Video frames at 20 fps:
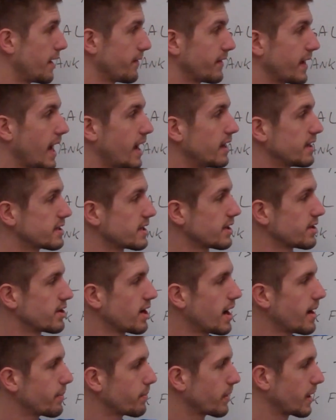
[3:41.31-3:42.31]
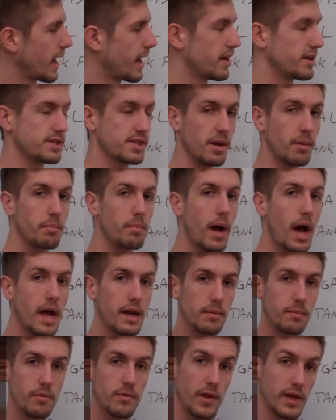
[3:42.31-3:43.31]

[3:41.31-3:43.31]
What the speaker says: have gallons on top, gallons on bottom.